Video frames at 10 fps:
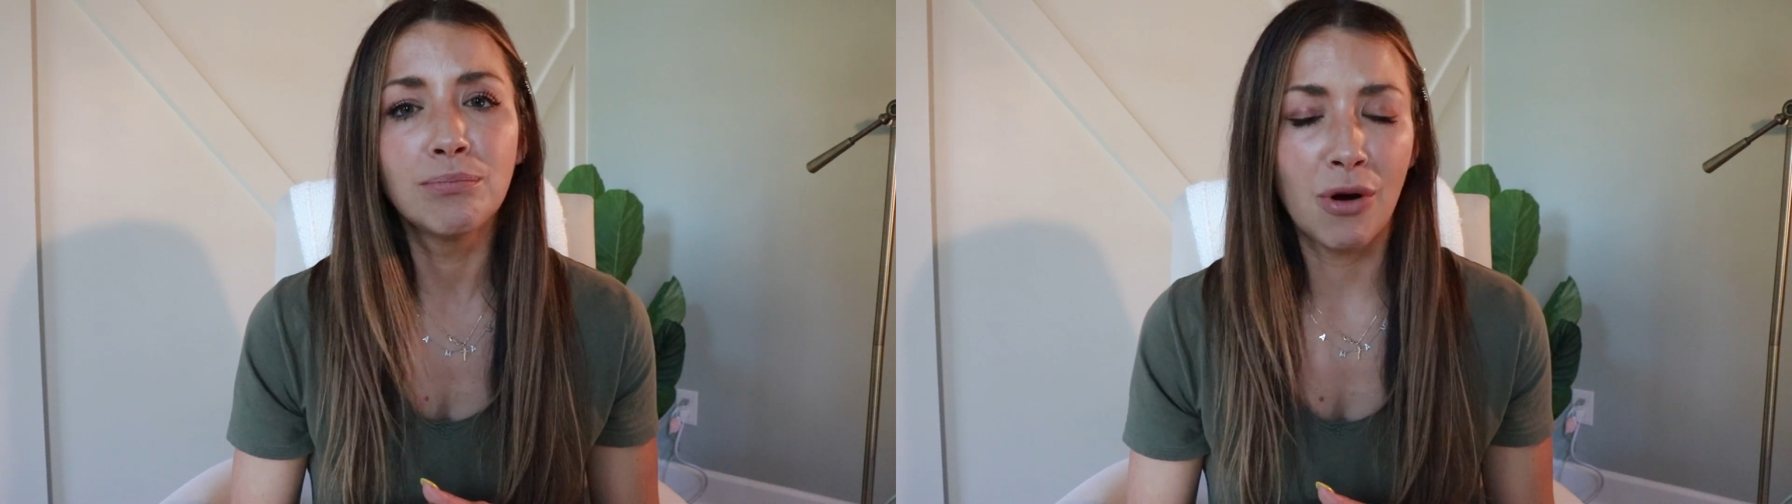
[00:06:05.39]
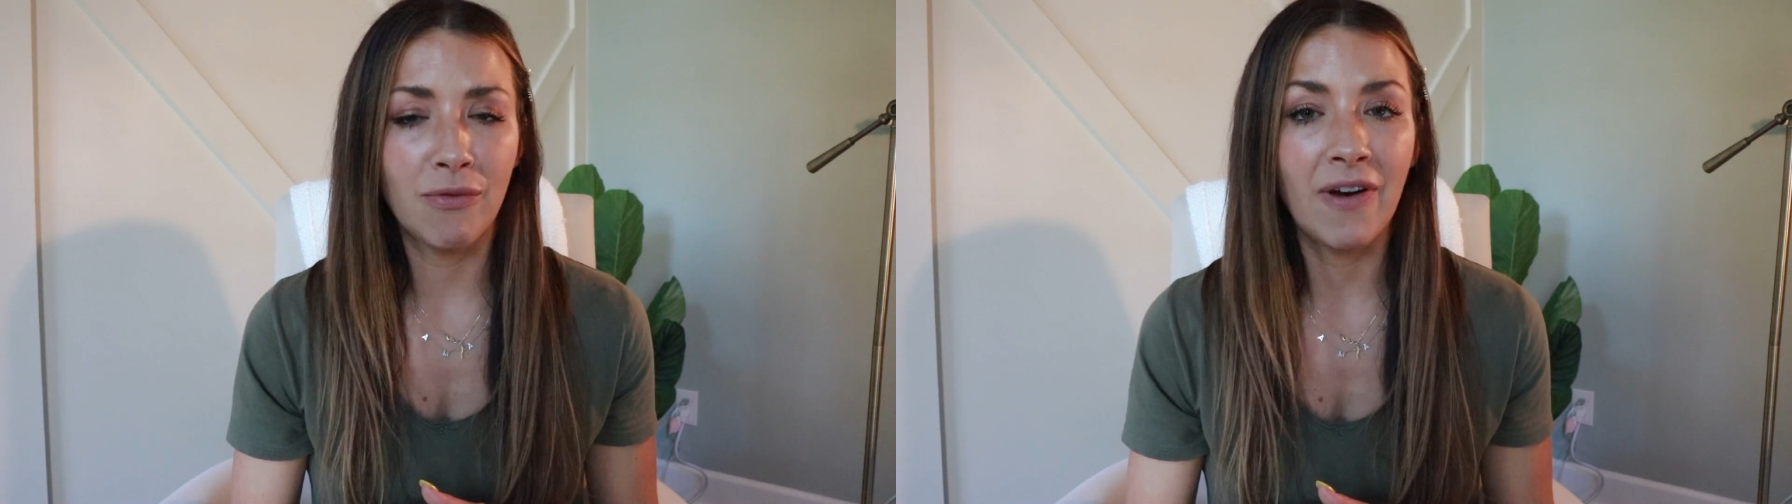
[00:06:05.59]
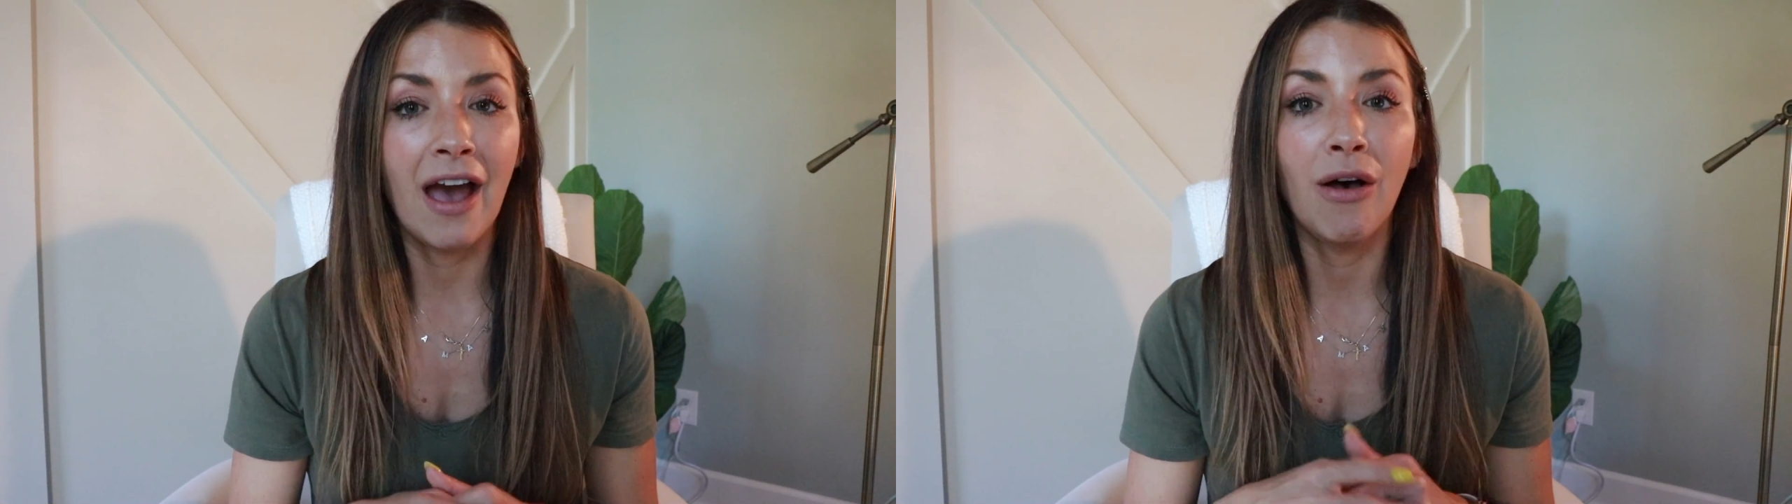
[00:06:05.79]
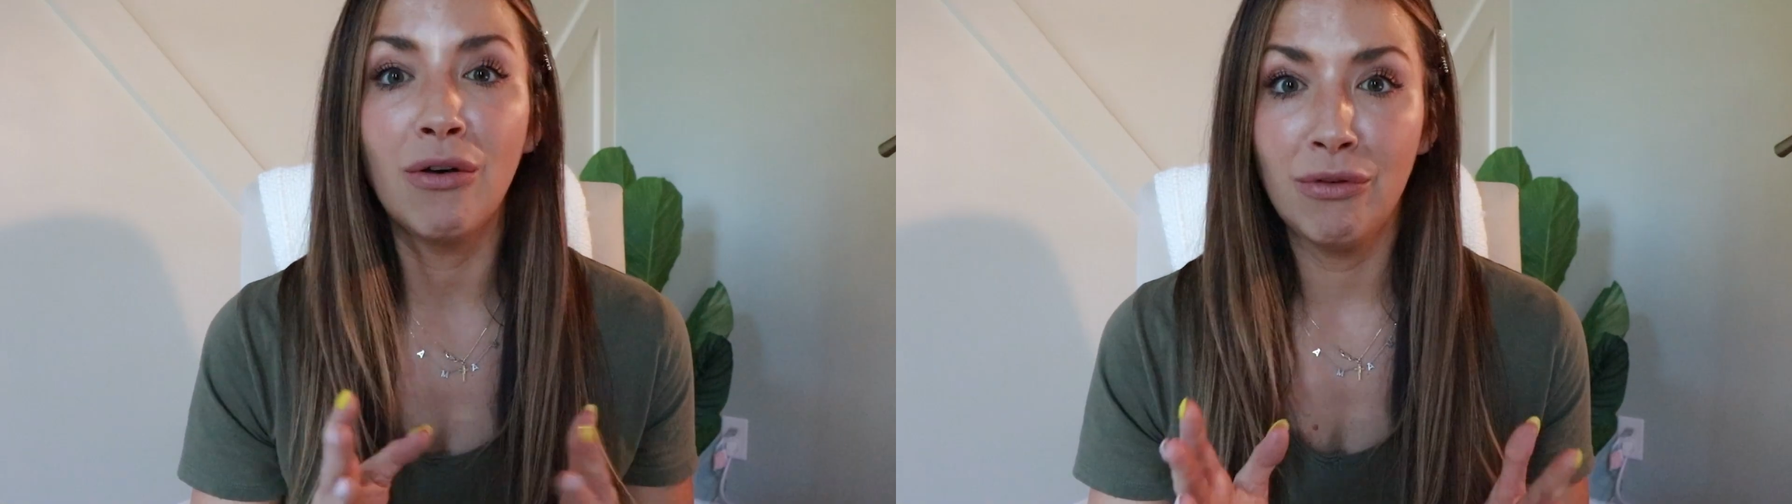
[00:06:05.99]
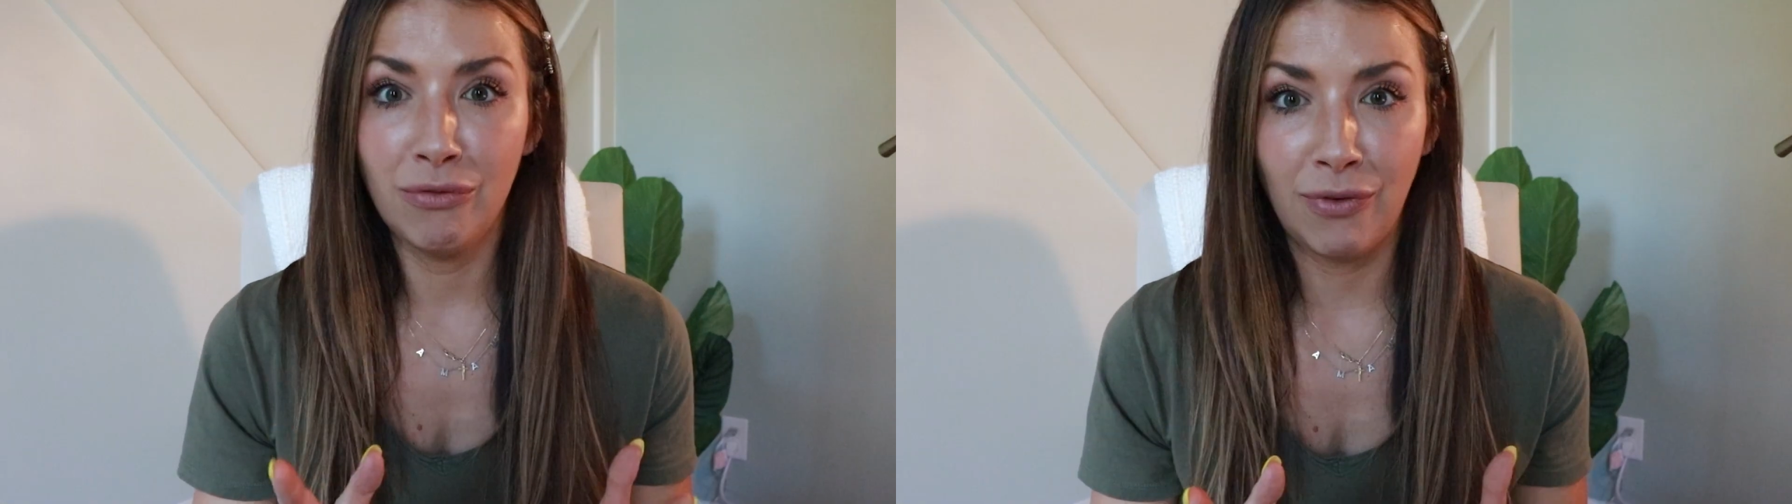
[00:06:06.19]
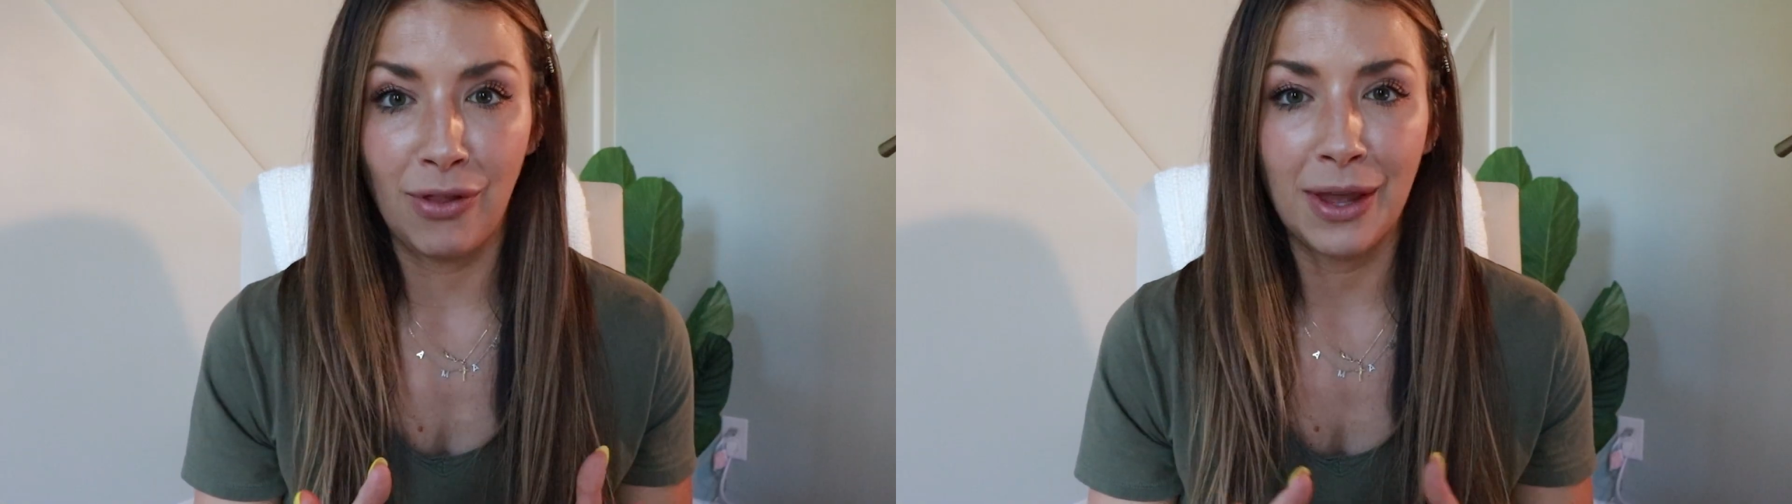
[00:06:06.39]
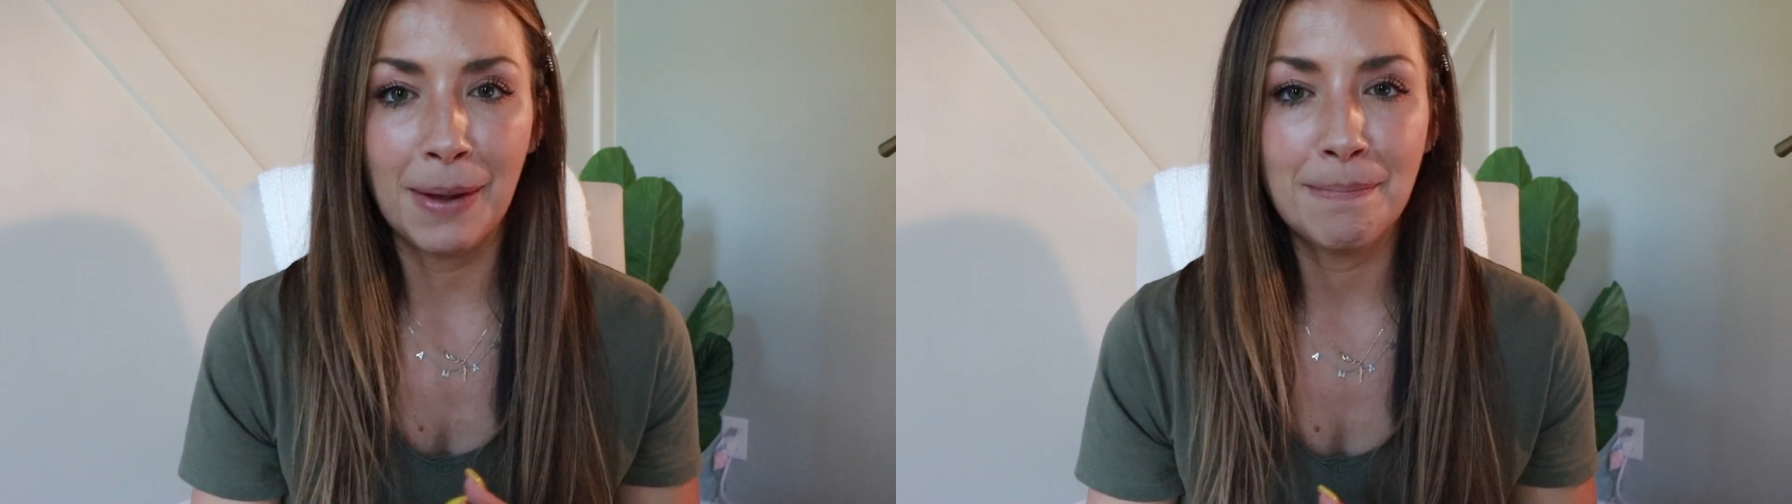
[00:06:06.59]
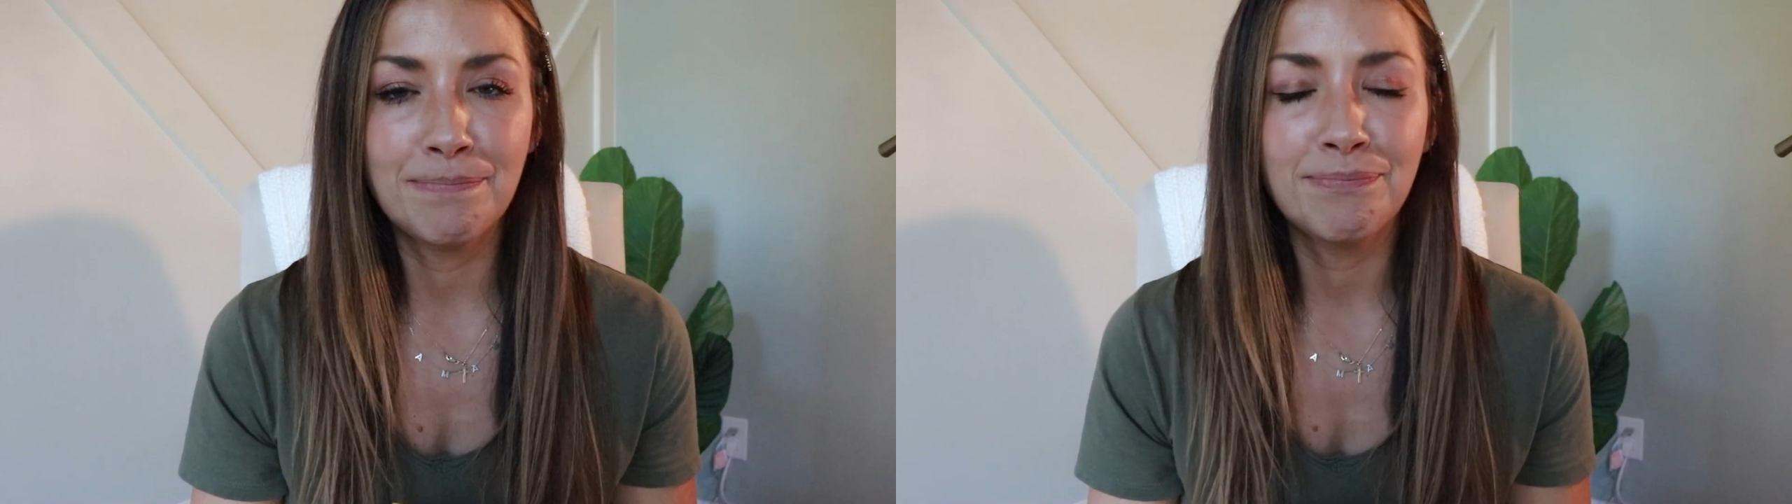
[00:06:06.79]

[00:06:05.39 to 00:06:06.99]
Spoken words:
profile fully.